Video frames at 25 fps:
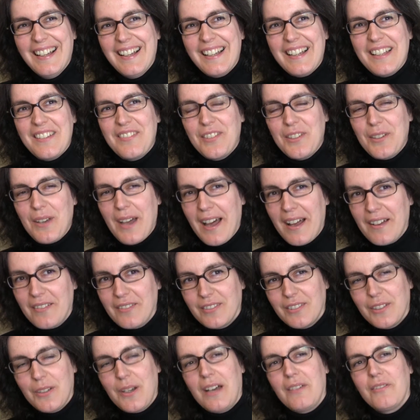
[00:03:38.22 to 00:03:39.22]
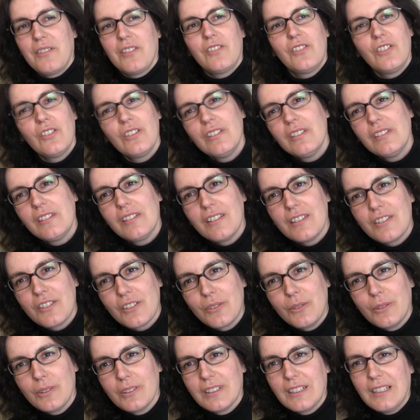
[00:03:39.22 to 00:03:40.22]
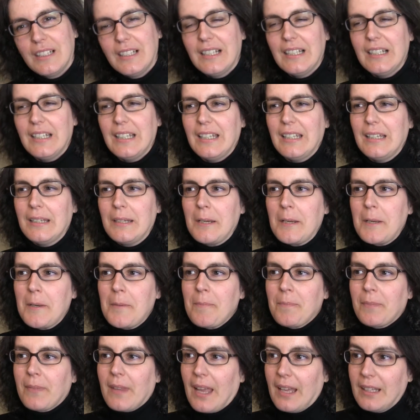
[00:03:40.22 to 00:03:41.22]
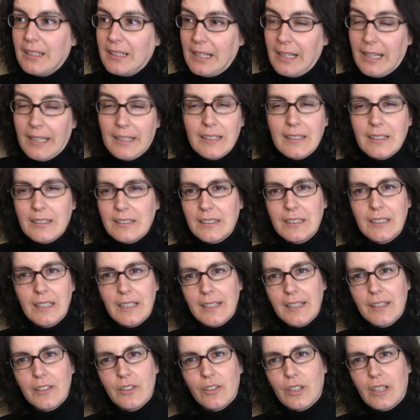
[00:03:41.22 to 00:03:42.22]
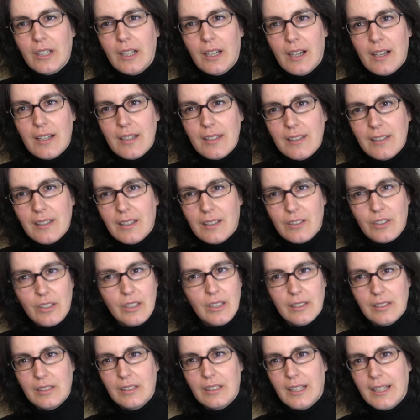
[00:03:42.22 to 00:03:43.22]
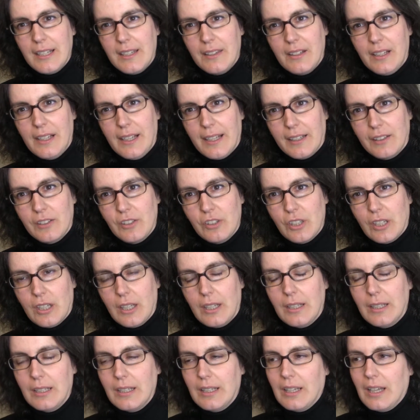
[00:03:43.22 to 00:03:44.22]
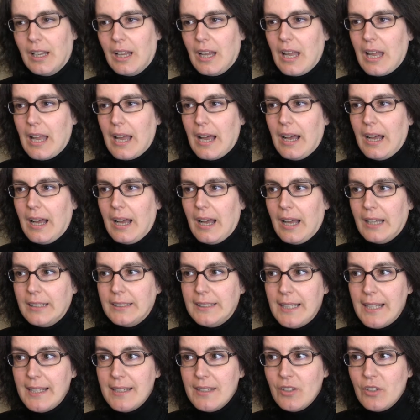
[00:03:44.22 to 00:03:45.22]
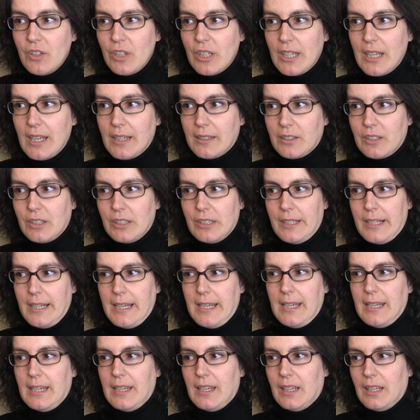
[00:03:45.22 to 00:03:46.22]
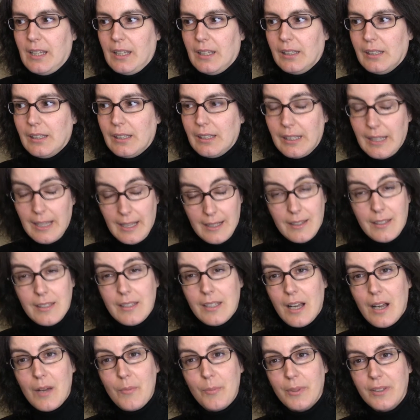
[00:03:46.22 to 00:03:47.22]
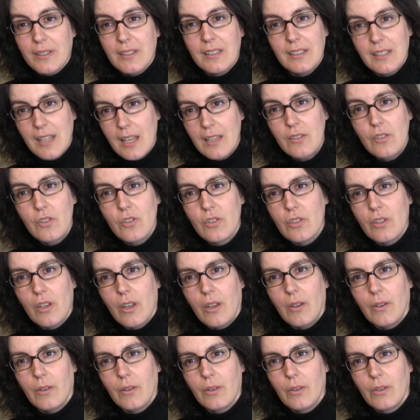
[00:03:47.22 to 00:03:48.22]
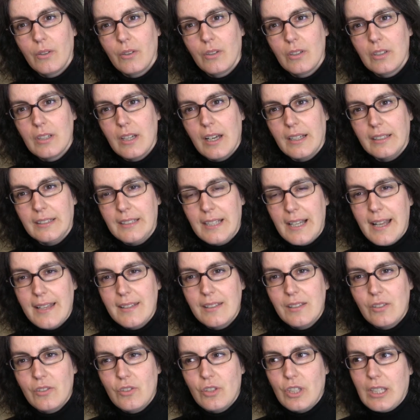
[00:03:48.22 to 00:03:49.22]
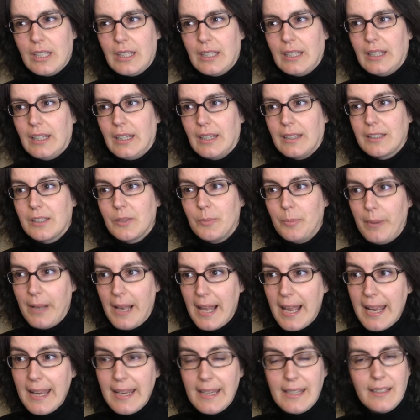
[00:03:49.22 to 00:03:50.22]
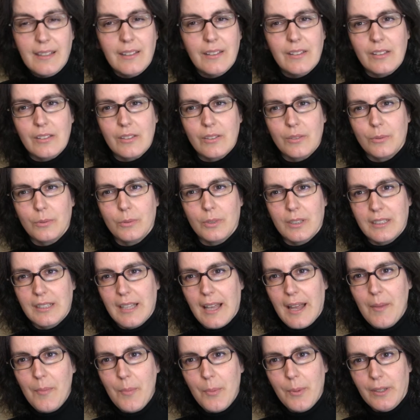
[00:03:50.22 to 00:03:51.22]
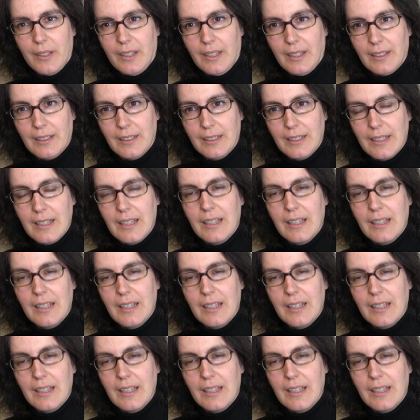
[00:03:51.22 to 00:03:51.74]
If you have a student that's called Eleni, and Eleni doesn't like your class and she doesn't like the lecture, unless she actually gets up and says so, unless she explains what's happening,